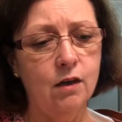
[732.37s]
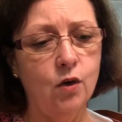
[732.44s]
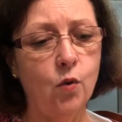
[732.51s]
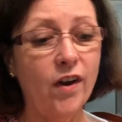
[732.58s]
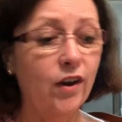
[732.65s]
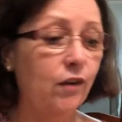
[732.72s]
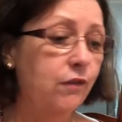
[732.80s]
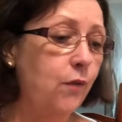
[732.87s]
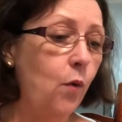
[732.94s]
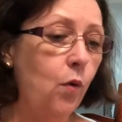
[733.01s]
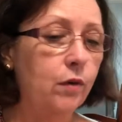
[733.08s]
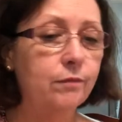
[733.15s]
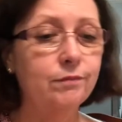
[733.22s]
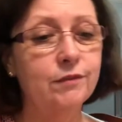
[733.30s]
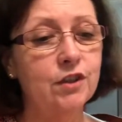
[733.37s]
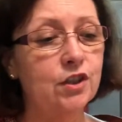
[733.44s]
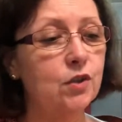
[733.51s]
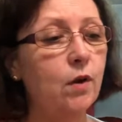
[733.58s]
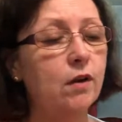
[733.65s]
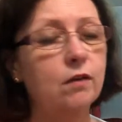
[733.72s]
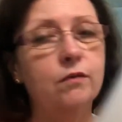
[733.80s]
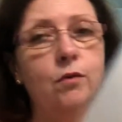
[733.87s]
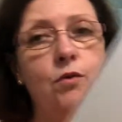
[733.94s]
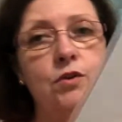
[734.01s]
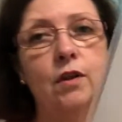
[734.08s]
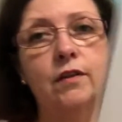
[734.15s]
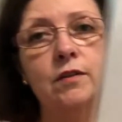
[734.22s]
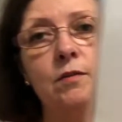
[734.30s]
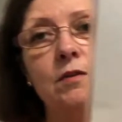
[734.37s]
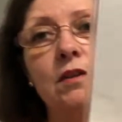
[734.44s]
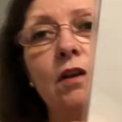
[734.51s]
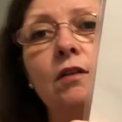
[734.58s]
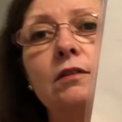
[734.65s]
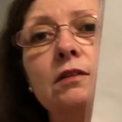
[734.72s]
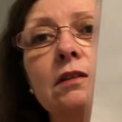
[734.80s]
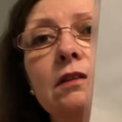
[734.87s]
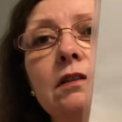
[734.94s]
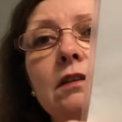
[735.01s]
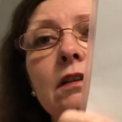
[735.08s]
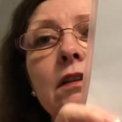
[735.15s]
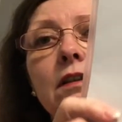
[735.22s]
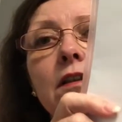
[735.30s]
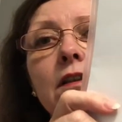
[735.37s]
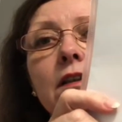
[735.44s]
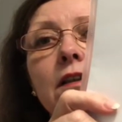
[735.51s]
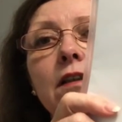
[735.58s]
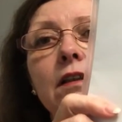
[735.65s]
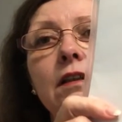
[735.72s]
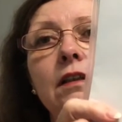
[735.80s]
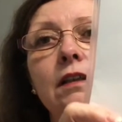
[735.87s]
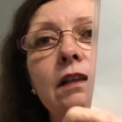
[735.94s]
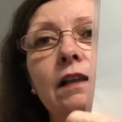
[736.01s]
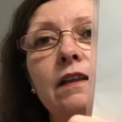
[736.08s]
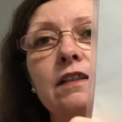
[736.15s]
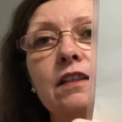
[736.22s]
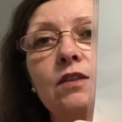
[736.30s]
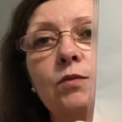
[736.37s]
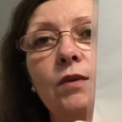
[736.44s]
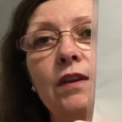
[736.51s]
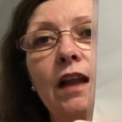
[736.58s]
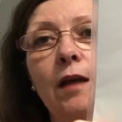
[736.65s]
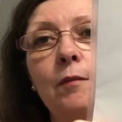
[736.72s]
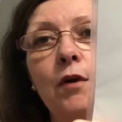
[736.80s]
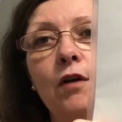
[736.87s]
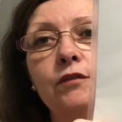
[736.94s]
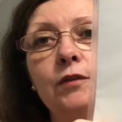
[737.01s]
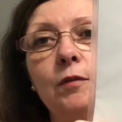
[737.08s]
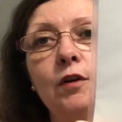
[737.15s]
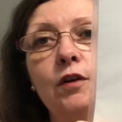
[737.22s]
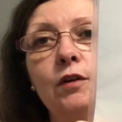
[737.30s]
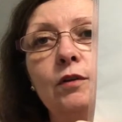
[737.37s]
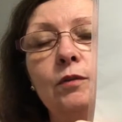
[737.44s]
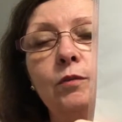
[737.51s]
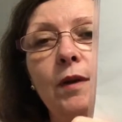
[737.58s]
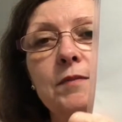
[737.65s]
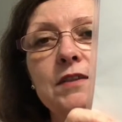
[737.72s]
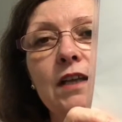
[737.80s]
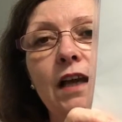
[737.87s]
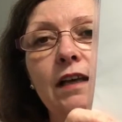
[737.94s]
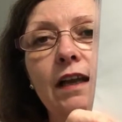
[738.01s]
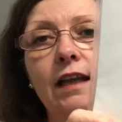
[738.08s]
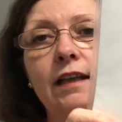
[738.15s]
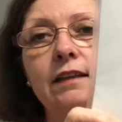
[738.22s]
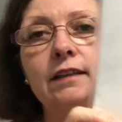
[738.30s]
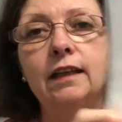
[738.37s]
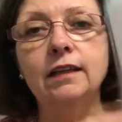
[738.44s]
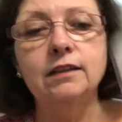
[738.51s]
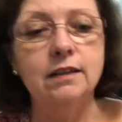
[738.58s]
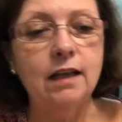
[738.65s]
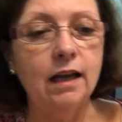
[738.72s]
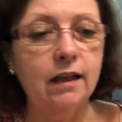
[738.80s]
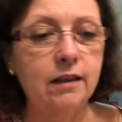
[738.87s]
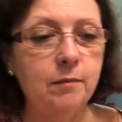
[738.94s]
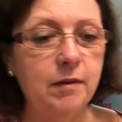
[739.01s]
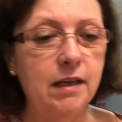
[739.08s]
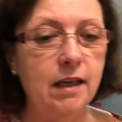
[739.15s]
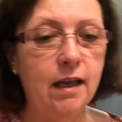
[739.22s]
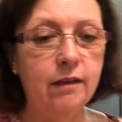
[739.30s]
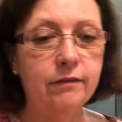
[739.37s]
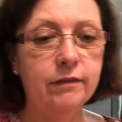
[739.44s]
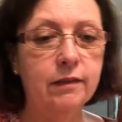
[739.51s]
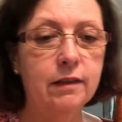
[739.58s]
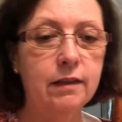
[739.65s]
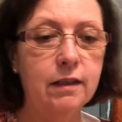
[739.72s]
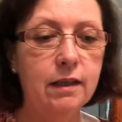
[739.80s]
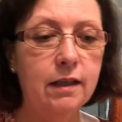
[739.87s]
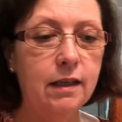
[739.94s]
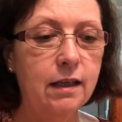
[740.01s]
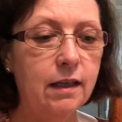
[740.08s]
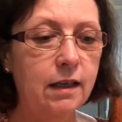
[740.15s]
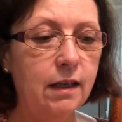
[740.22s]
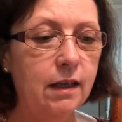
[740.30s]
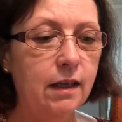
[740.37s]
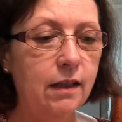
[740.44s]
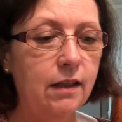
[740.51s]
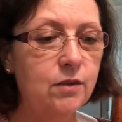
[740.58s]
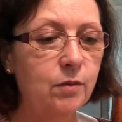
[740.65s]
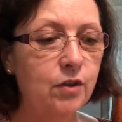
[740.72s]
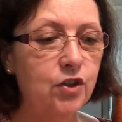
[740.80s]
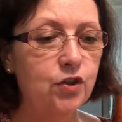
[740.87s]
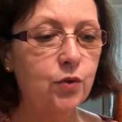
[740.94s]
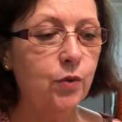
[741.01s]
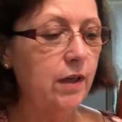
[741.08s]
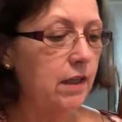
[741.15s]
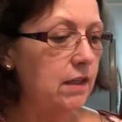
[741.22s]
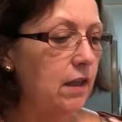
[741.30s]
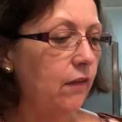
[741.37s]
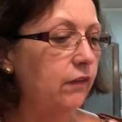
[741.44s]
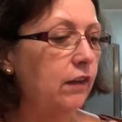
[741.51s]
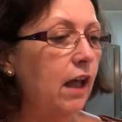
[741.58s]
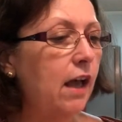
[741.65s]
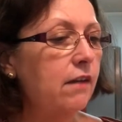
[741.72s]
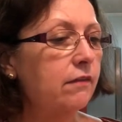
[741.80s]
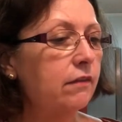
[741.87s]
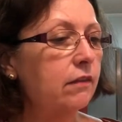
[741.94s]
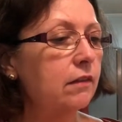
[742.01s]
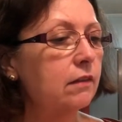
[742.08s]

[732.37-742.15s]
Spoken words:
Quaker 4. Just Quaker 4 is all this one's called. This is one that I bought from her website, and I got the PDF. This one is Trees of Life.